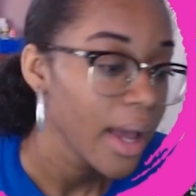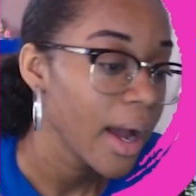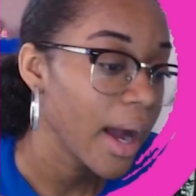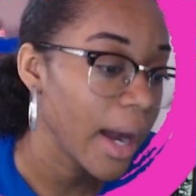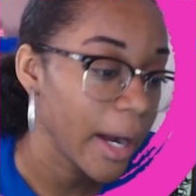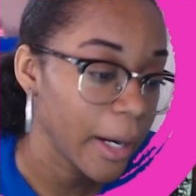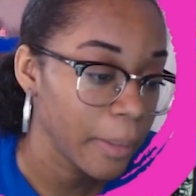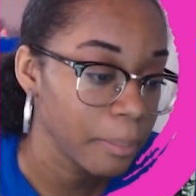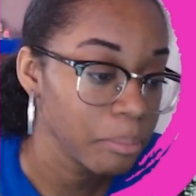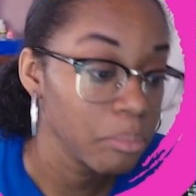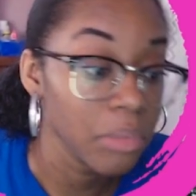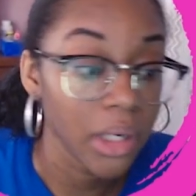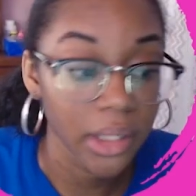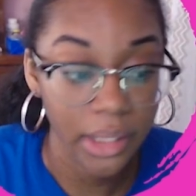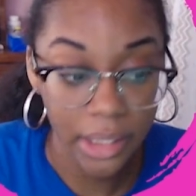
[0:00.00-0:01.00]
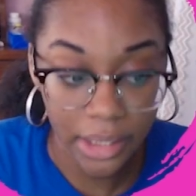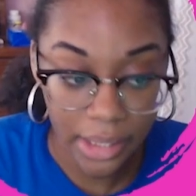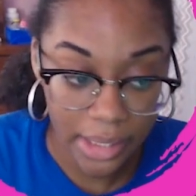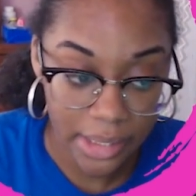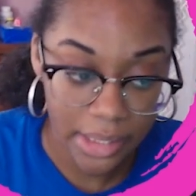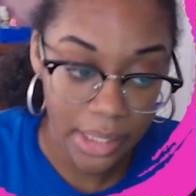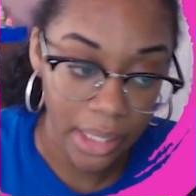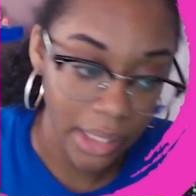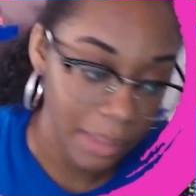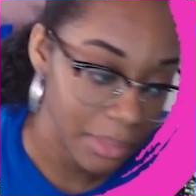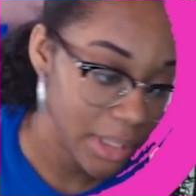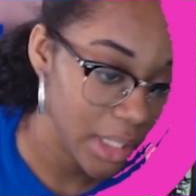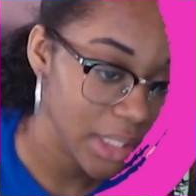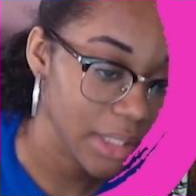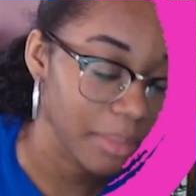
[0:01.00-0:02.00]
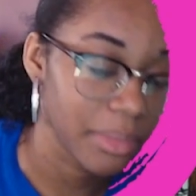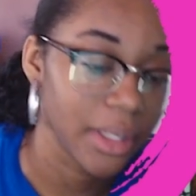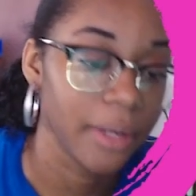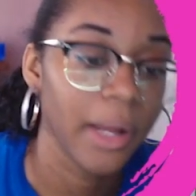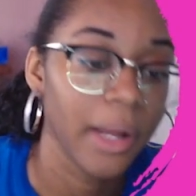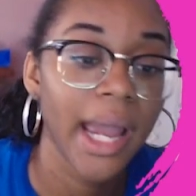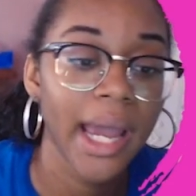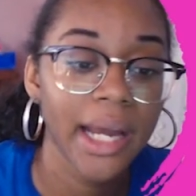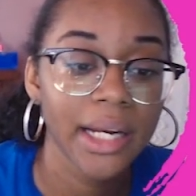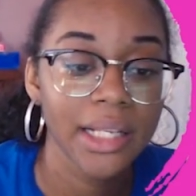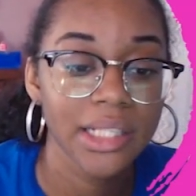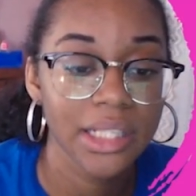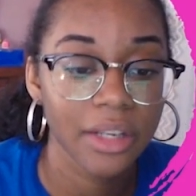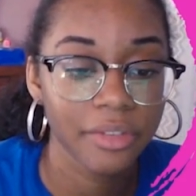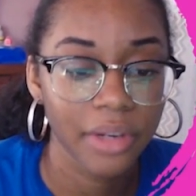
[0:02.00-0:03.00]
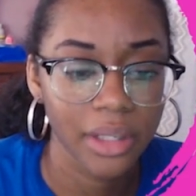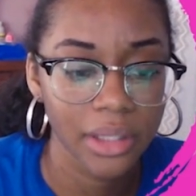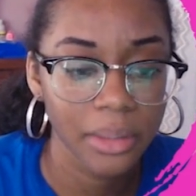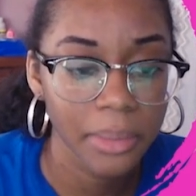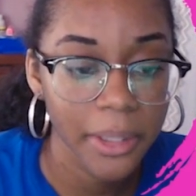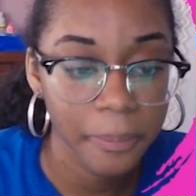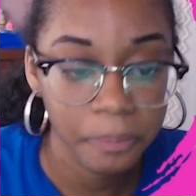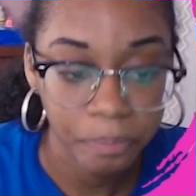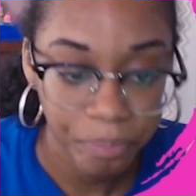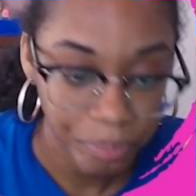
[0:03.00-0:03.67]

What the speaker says: But Glacia, let me tell you something. I had Glacia for a little bit,